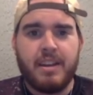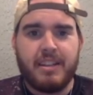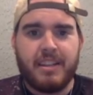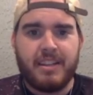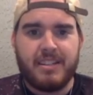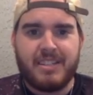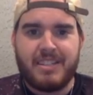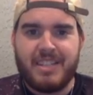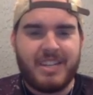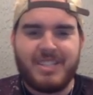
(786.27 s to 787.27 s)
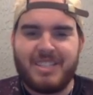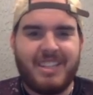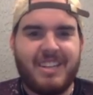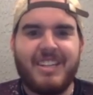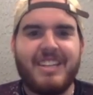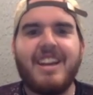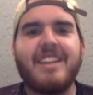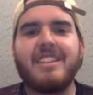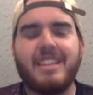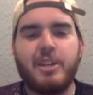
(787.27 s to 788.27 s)
There's, there's literally
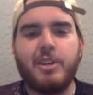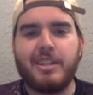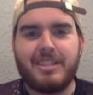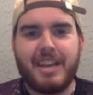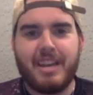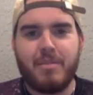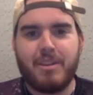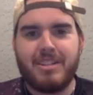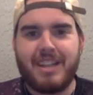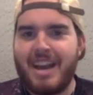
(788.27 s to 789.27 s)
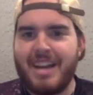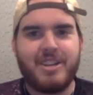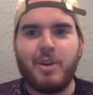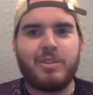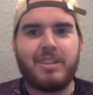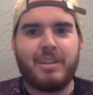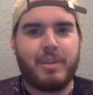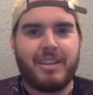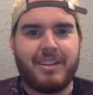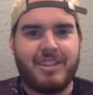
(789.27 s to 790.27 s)
nothing that you could say, Rich, that I don't think
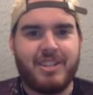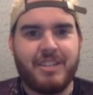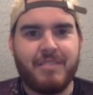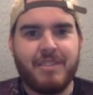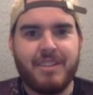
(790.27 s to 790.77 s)
we can achieve.